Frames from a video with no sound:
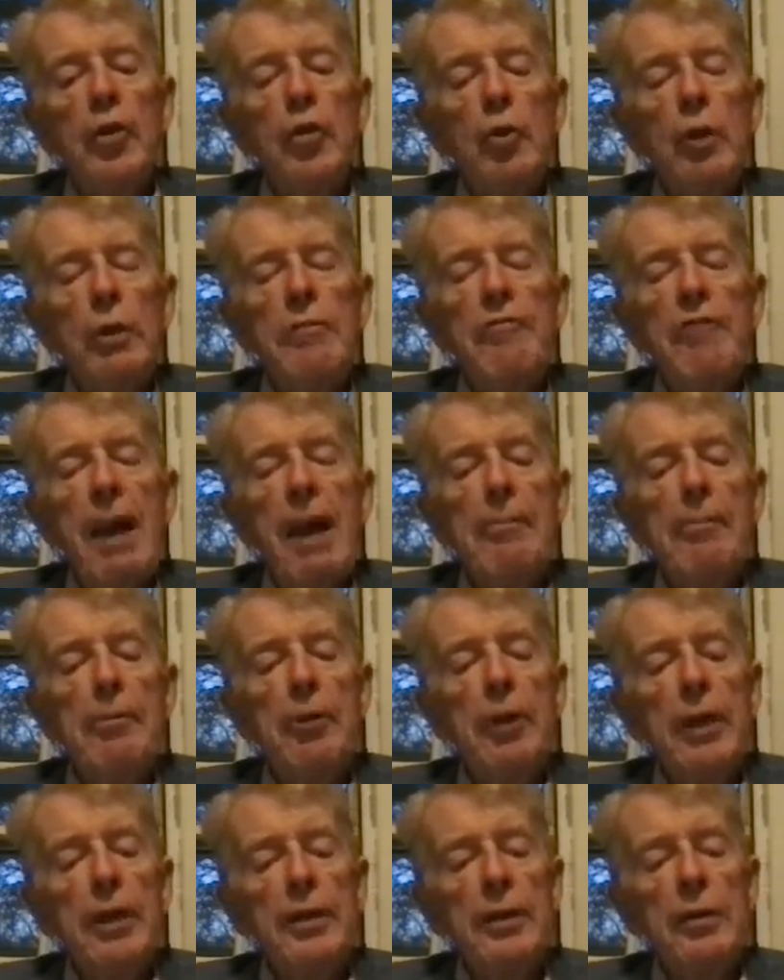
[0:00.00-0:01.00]
you
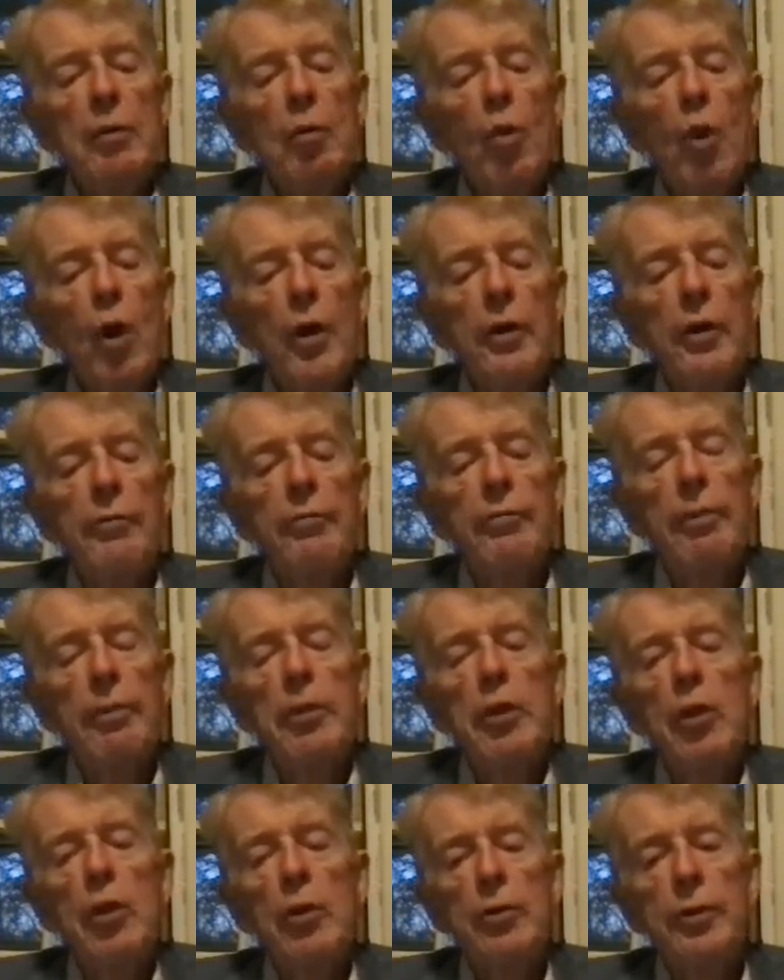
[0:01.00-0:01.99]
evaporate water from
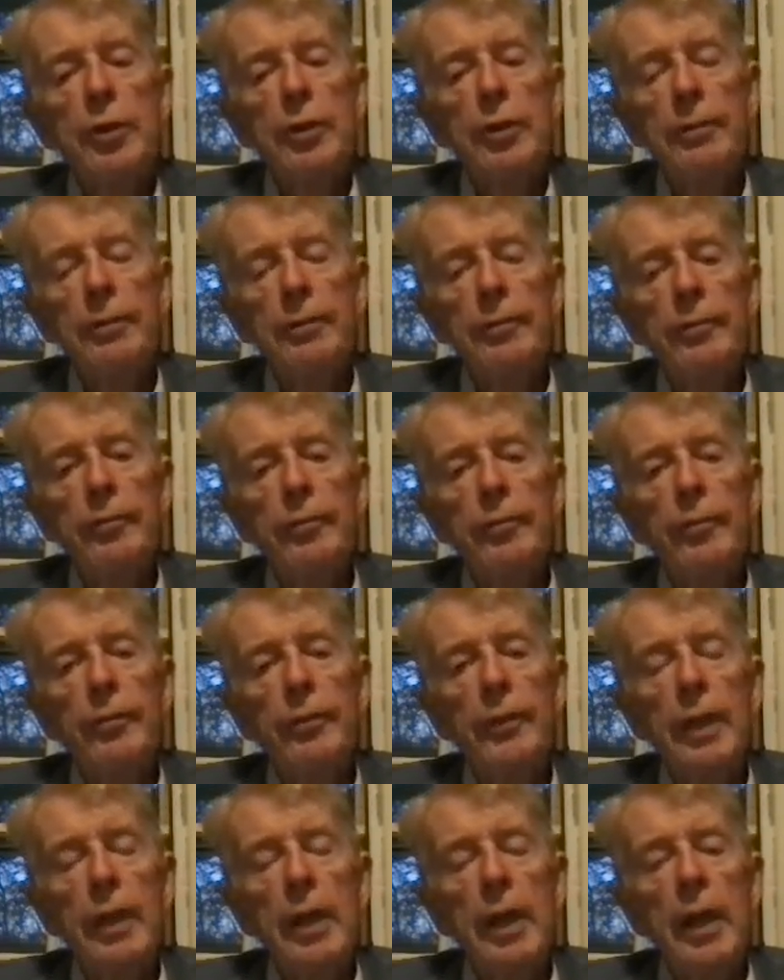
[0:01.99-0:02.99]
the ocean.
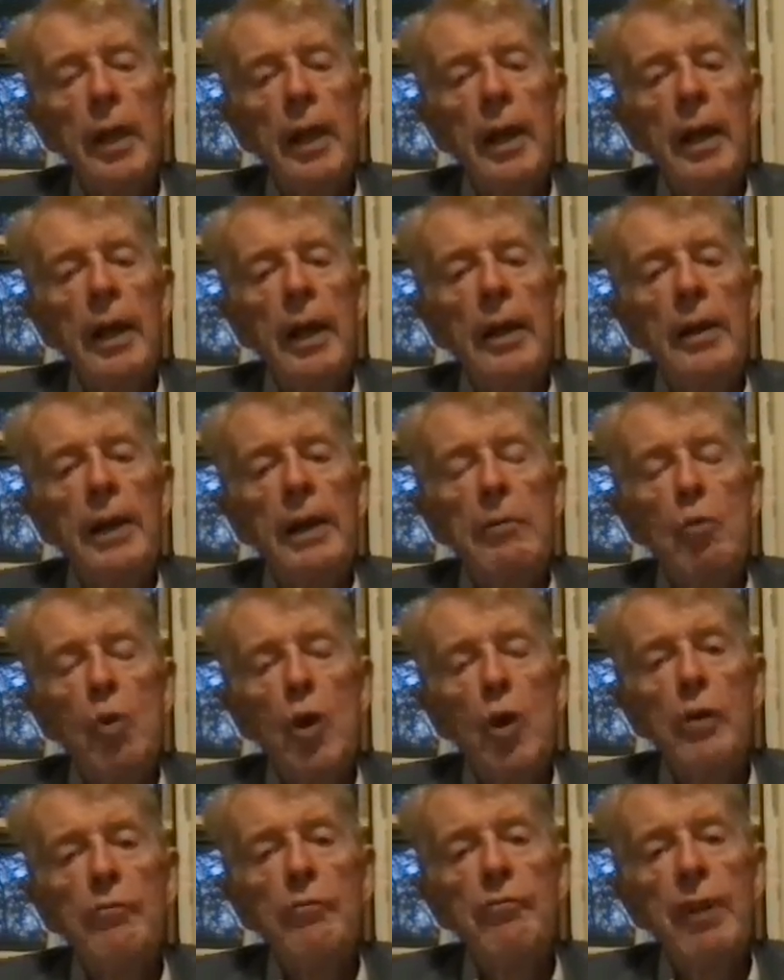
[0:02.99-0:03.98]
That
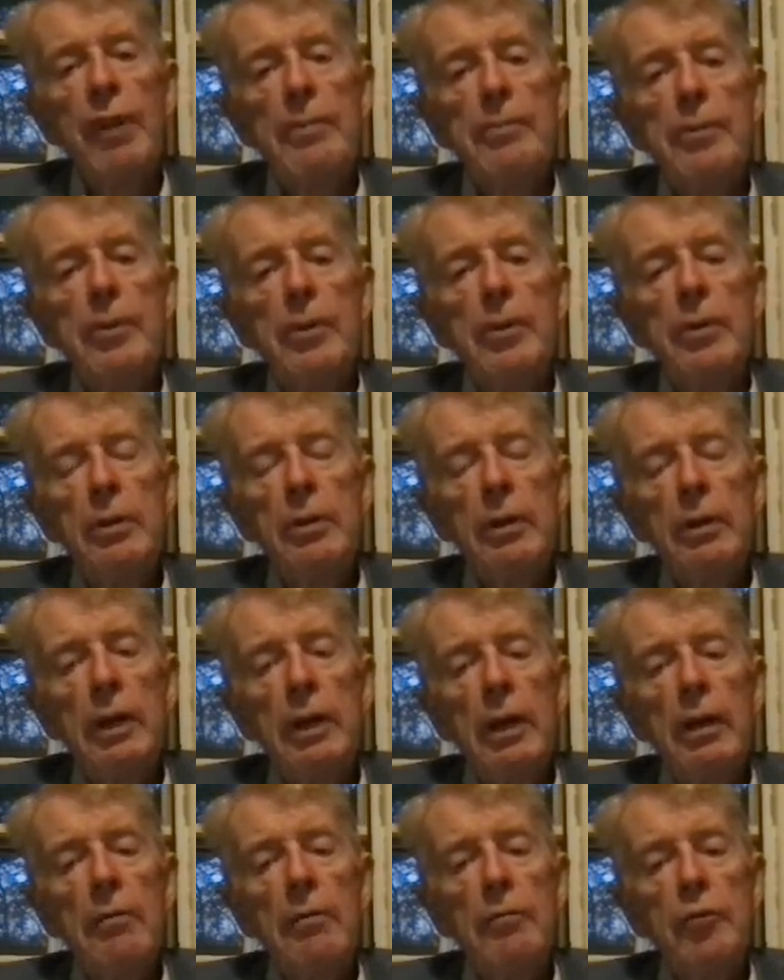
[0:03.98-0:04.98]
water
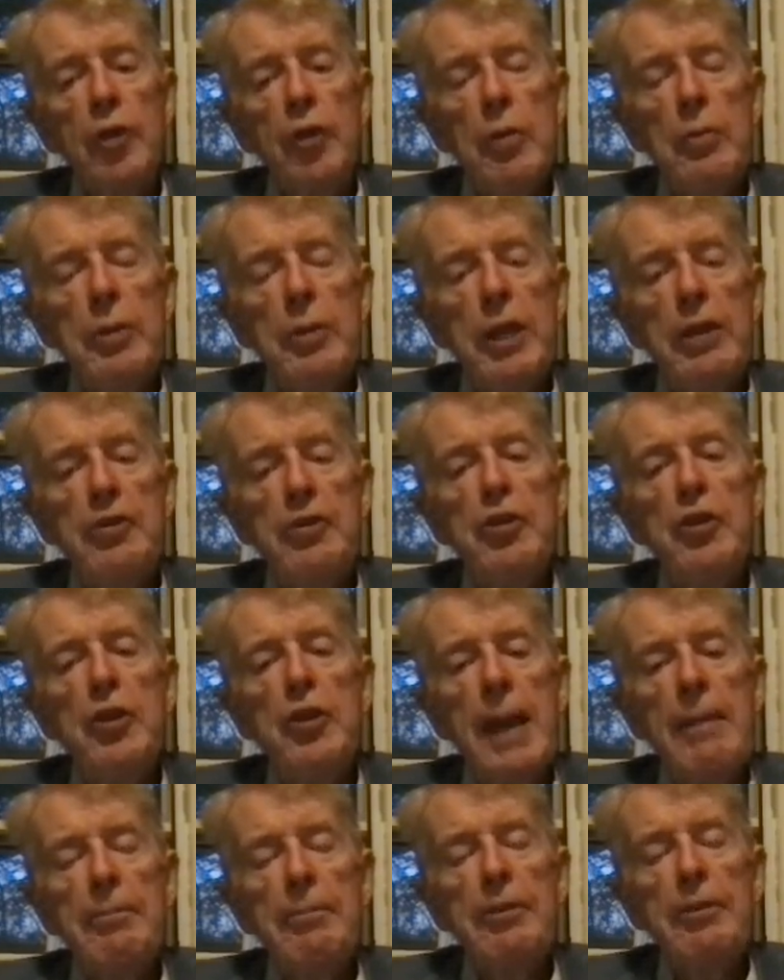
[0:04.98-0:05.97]
vapor accumulates in
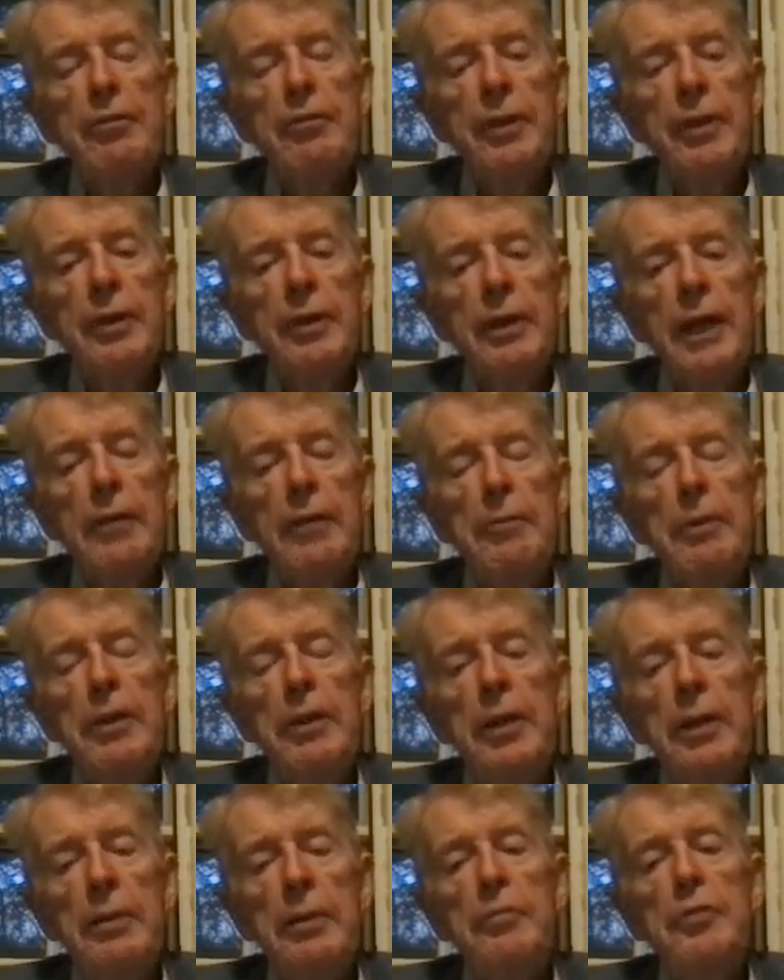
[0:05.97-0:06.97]
the atmosphere, and it
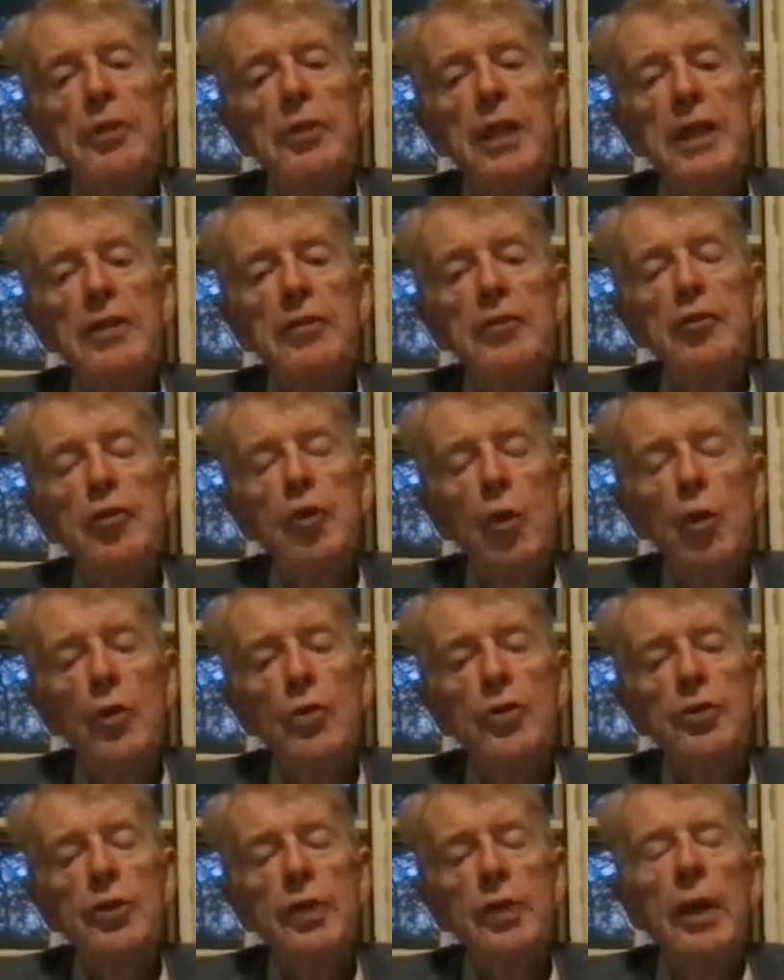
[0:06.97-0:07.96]
becomes a
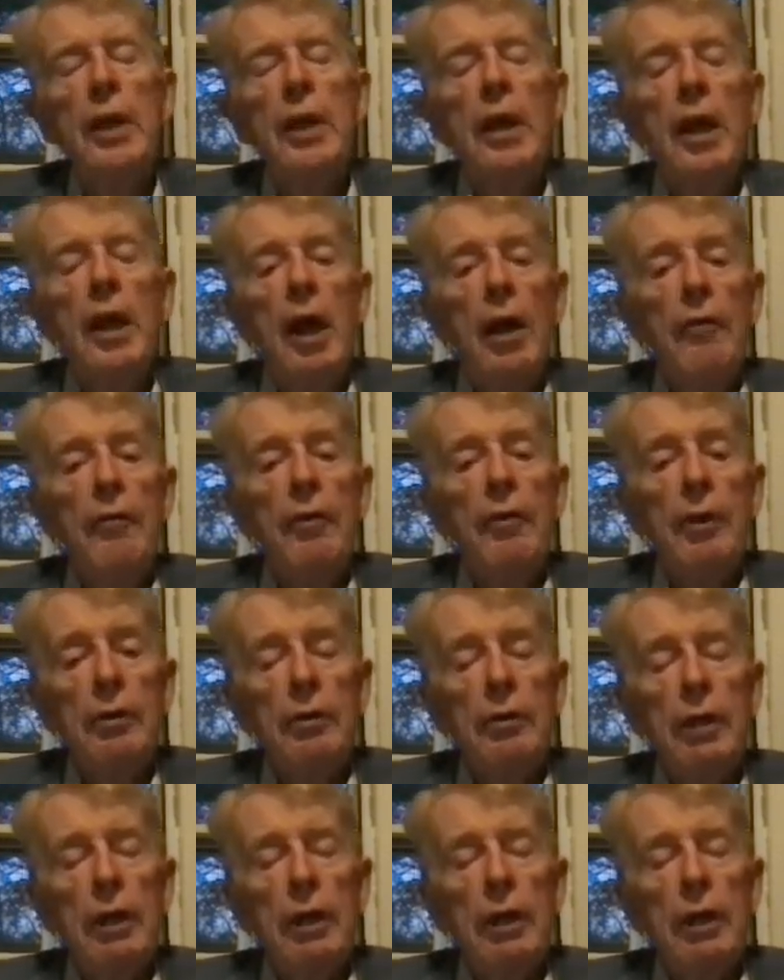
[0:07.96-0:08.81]
source of